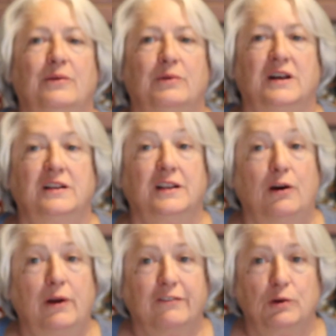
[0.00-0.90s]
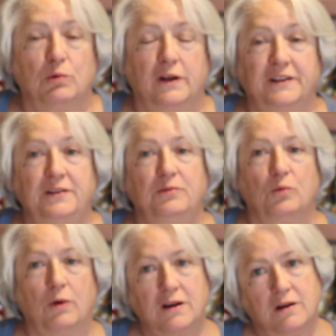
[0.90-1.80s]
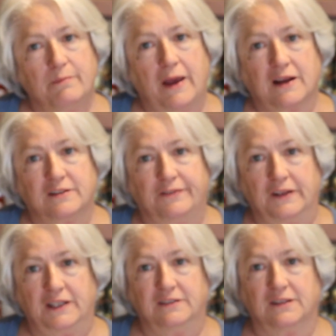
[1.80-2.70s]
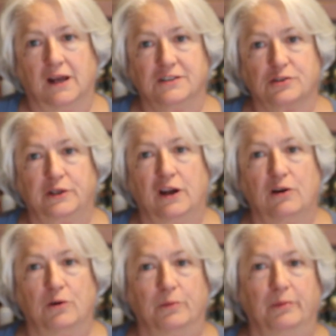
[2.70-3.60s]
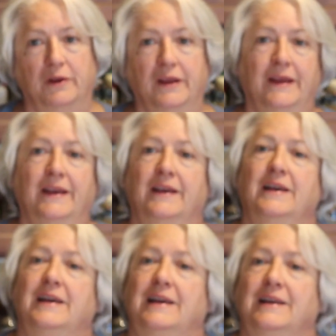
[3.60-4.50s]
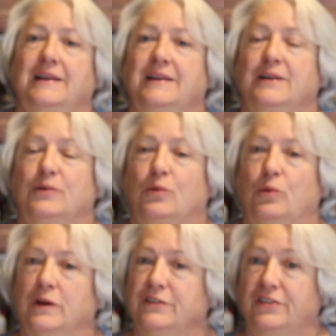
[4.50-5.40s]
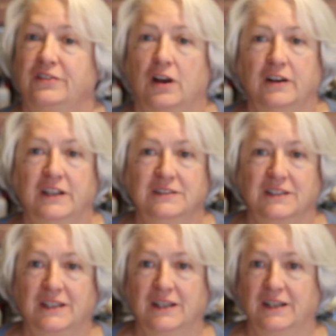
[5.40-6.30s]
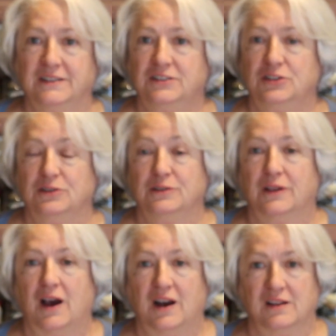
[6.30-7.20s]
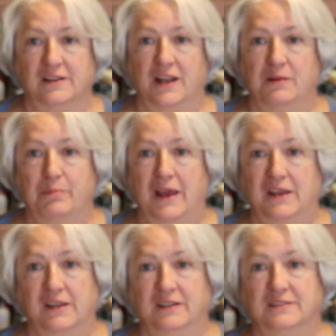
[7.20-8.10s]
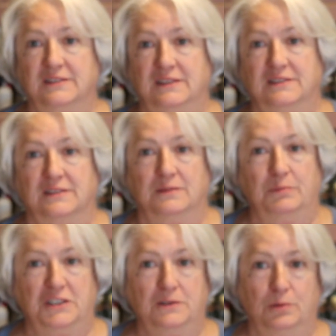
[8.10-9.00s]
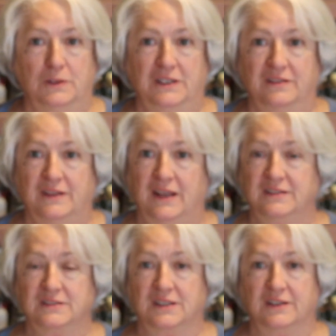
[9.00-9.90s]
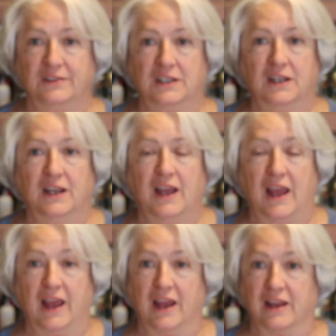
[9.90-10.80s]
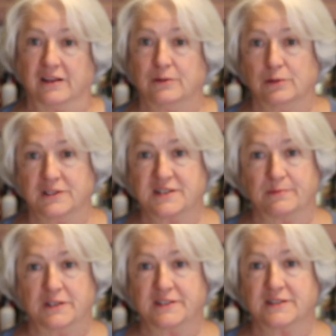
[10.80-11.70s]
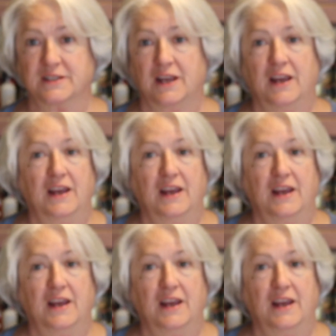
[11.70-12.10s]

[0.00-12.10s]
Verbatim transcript: Well, hello everyone. Welcome back to Vickie's Country Home. We're starting to get into the holiday baking season between Thanksgiving and Christmas.